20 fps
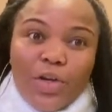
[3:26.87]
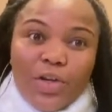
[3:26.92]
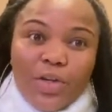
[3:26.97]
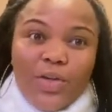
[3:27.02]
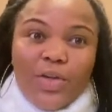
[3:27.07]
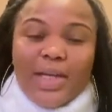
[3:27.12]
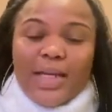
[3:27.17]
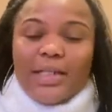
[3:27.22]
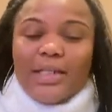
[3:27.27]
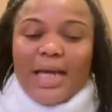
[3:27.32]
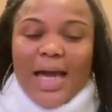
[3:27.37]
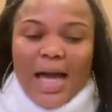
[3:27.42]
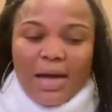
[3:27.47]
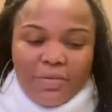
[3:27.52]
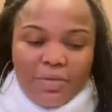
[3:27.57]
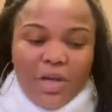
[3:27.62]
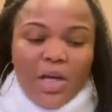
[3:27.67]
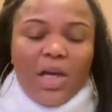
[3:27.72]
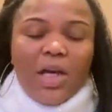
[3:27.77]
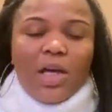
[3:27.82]
You can have
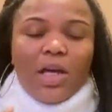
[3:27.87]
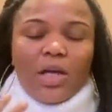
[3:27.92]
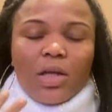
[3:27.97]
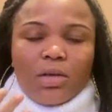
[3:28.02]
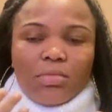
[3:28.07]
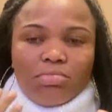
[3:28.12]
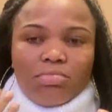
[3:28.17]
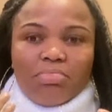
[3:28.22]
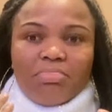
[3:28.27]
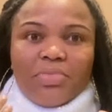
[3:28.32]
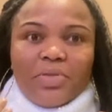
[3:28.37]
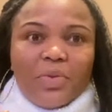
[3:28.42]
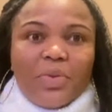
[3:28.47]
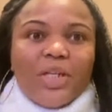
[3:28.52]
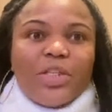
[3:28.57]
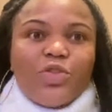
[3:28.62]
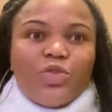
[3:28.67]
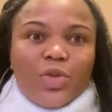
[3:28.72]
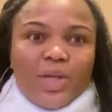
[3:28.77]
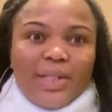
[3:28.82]
3
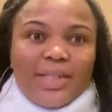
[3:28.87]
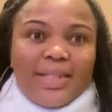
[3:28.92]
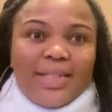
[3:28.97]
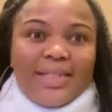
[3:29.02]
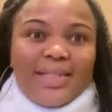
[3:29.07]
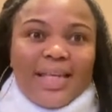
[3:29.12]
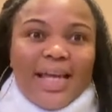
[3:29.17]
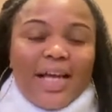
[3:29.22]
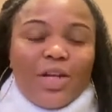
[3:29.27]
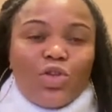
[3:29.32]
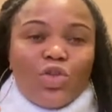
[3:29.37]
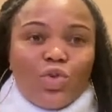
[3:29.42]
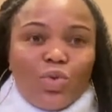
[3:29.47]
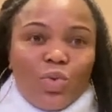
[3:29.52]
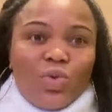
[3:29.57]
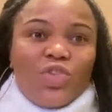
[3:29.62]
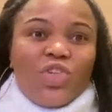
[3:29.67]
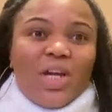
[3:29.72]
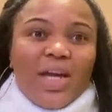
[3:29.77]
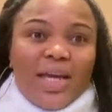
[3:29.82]
dresses and 2
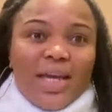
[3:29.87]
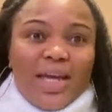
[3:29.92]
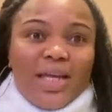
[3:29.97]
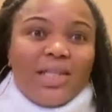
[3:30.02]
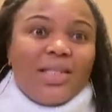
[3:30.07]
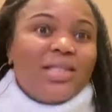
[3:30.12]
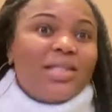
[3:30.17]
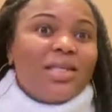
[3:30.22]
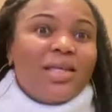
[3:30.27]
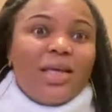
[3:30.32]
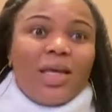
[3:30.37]
jackets